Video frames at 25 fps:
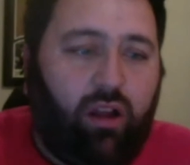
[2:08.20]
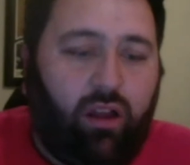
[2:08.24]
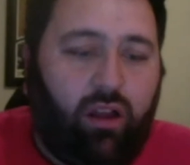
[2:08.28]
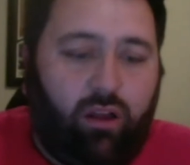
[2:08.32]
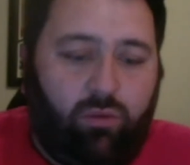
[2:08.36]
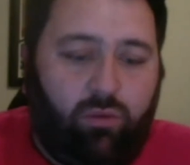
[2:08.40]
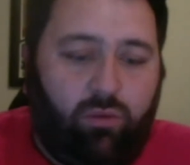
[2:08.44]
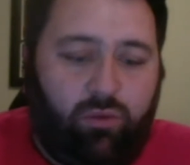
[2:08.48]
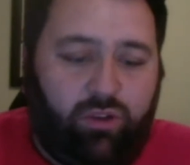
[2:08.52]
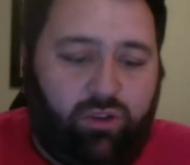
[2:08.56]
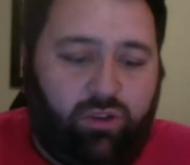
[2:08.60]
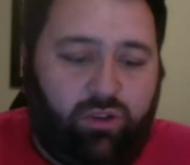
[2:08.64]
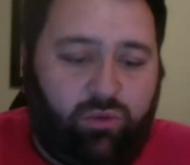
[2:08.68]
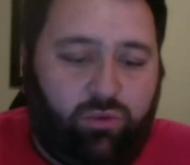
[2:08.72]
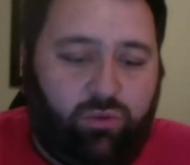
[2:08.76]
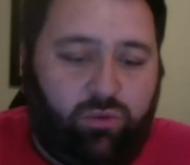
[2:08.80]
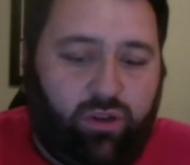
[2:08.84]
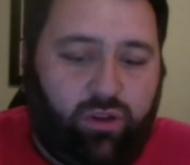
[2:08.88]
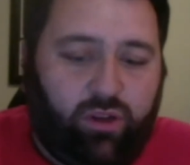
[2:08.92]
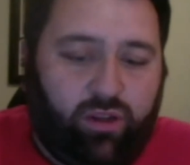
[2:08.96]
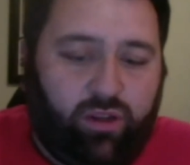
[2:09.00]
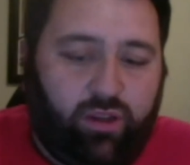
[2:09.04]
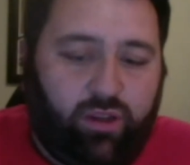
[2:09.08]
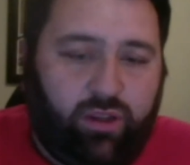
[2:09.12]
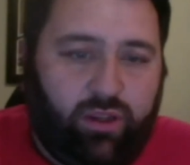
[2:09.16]
which
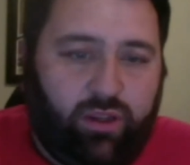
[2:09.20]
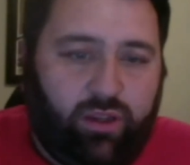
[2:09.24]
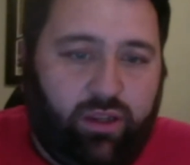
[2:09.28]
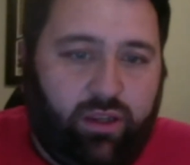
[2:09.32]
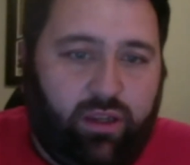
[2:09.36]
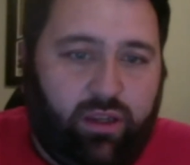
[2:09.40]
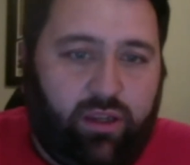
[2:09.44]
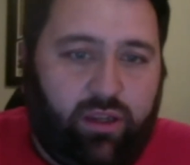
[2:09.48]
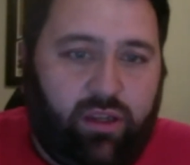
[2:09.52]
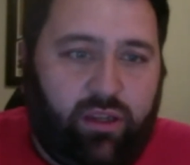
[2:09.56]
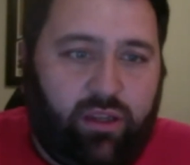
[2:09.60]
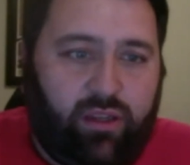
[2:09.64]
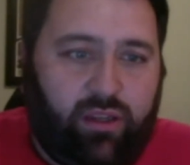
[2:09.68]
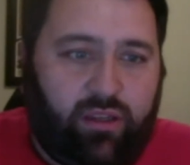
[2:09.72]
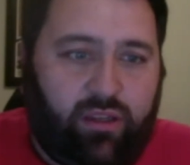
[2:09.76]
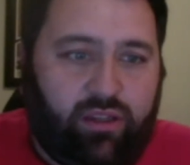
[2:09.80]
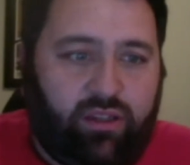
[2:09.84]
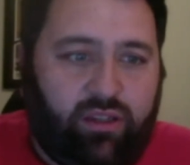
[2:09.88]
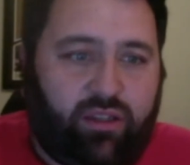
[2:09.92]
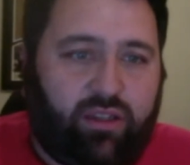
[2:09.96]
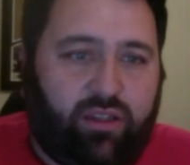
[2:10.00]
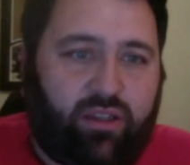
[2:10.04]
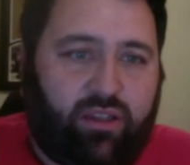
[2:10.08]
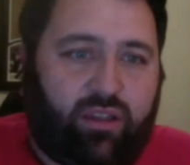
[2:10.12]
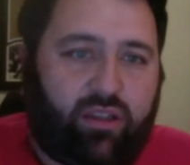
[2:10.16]

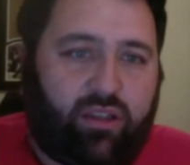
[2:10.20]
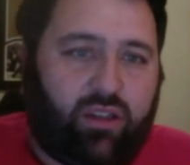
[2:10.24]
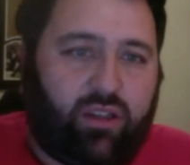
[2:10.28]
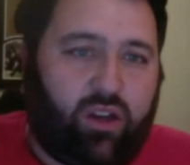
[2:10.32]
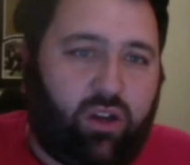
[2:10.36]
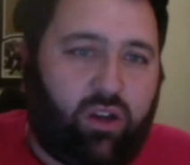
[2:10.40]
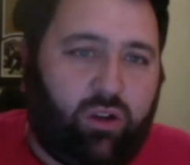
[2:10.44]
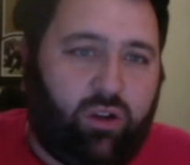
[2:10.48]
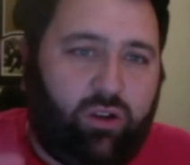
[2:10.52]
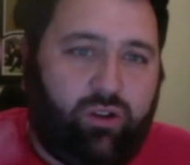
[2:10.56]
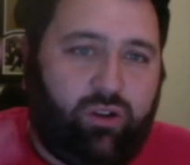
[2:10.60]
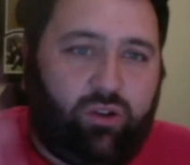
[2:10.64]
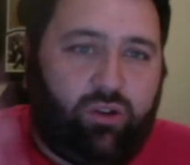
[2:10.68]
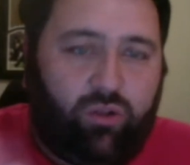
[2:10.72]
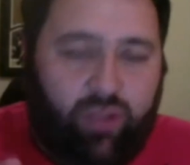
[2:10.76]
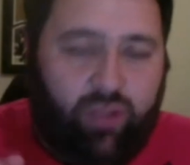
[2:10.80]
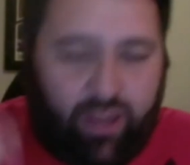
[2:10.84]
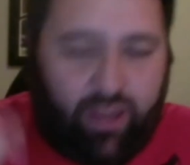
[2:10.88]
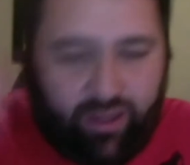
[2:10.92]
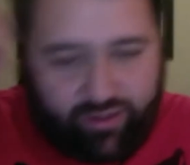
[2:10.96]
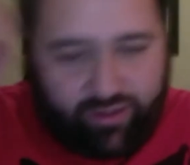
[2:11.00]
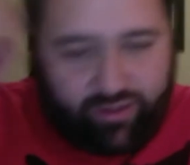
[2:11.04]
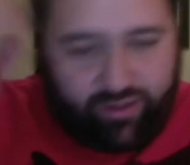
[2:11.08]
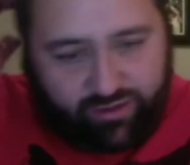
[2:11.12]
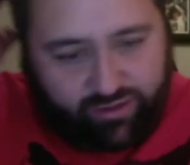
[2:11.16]
was early
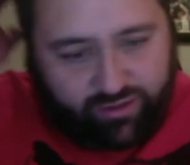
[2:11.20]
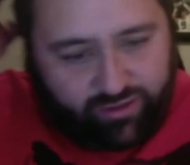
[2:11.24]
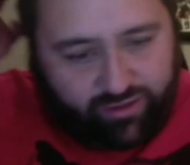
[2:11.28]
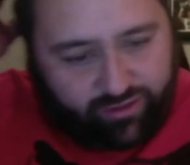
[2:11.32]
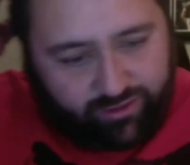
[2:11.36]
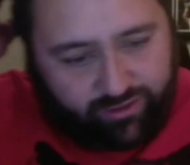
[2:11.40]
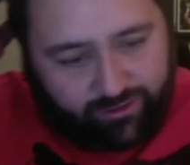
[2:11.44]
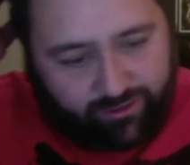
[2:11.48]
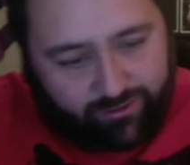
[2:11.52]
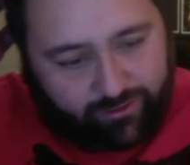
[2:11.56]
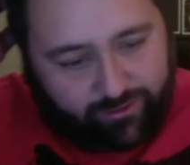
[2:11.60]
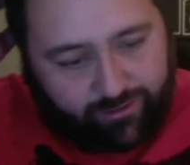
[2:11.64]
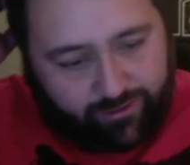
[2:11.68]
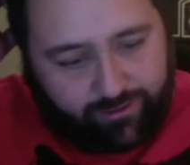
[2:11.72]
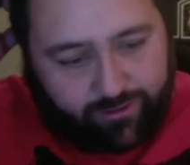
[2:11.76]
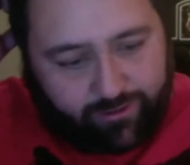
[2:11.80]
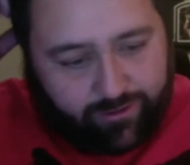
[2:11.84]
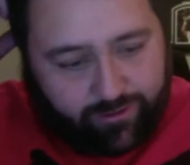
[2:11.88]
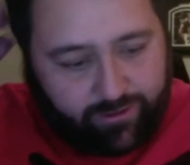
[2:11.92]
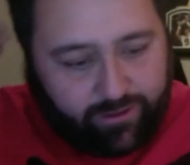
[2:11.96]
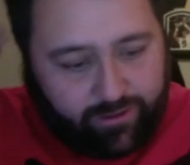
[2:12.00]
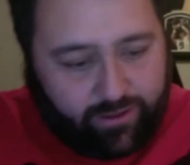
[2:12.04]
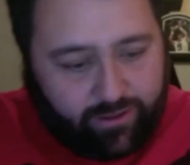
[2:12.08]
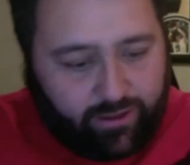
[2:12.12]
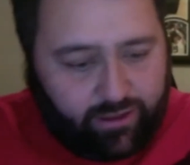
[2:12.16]
2000s,
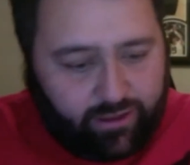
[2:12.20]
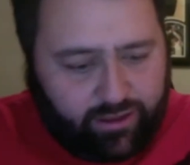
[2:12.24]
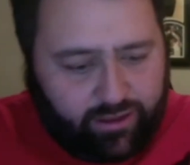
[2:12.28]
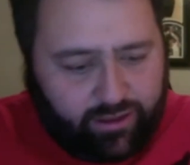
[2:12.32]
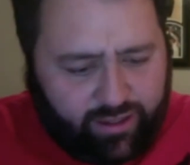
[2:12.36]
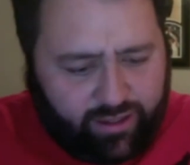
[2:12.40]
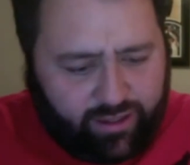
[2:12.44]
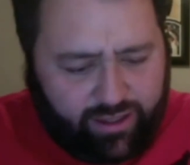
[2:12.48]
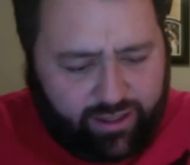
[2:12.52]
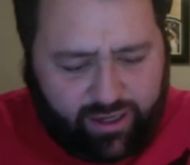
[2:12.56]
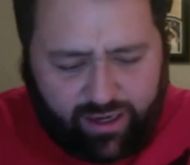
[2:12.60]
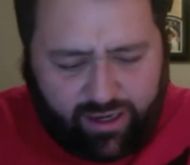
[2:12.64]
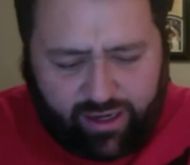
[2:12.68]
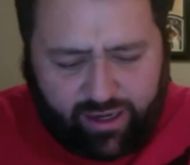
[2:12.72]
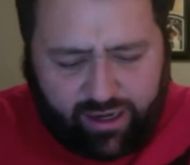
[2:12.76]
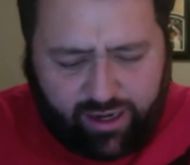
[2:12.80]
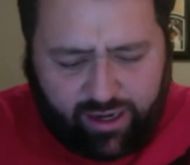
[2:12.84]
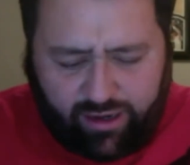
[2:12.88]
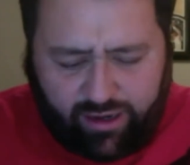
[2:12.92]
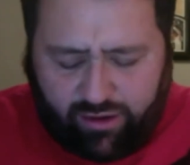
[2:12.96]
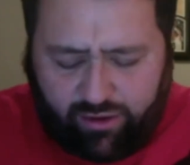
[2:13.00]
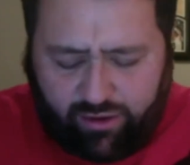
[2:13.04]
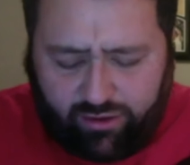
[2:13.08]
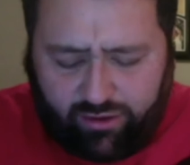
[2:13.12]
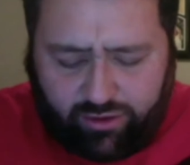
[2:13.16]
late 99,
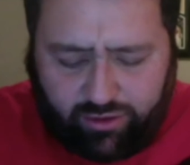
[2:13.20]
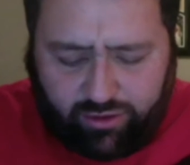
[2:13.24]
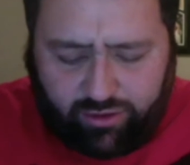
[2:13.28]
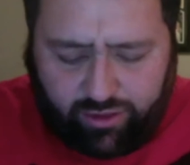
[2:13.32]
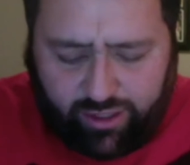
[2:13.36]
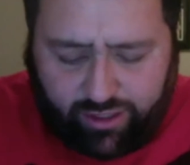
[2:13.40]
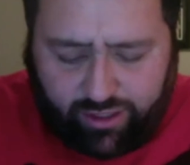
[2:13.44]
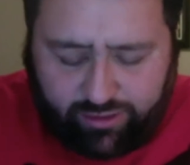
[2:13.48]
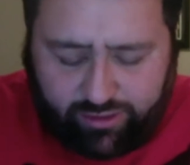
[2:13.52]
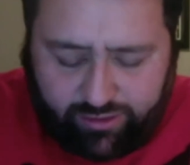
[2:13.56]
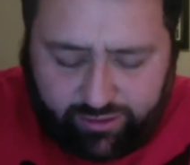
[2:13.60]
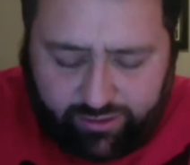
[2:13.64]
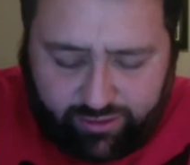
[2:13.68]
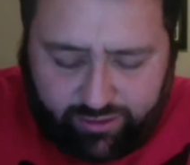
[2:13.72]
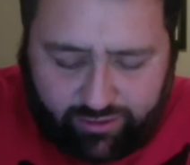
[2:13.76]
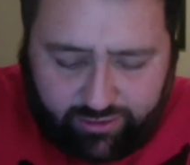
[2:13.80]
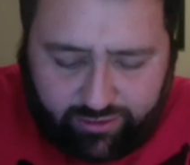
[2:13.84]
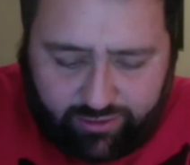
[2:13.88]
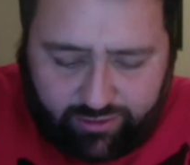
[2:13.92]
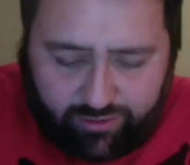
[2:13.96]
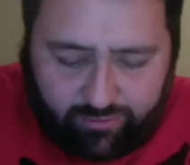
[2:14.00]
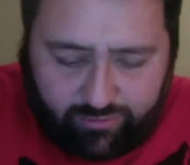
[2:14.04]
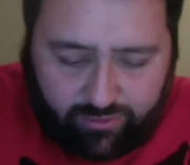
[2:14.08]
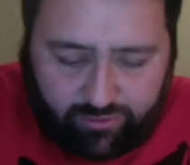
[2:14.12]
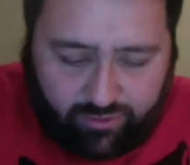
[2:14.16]
early 2000s,
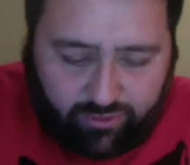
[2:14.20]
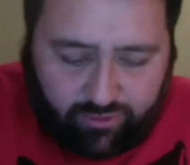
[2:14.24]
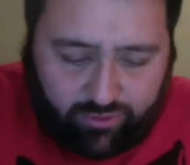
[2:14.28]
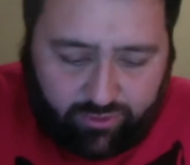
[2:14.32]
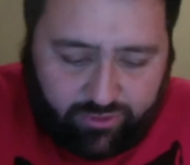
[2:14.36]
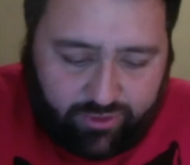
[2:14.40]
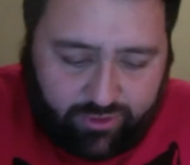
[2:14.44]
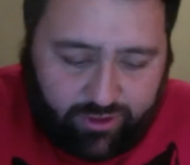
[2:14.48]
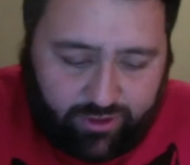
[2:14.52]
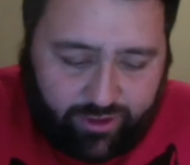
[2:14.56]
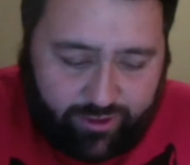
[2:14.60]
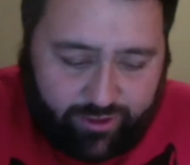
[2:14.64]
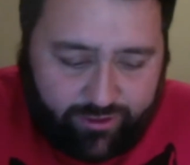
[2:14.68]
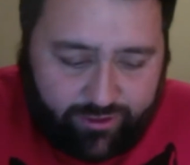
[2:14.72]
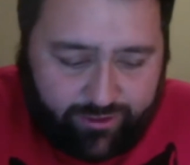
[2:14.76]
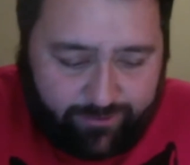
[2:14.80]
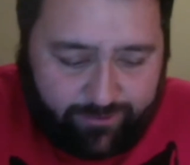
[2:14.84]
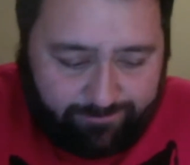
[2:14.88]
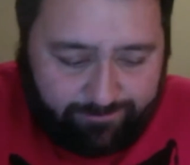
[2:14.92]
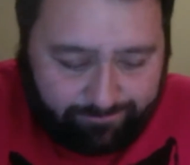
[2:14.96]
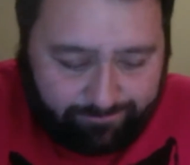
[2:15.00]
something along those lines.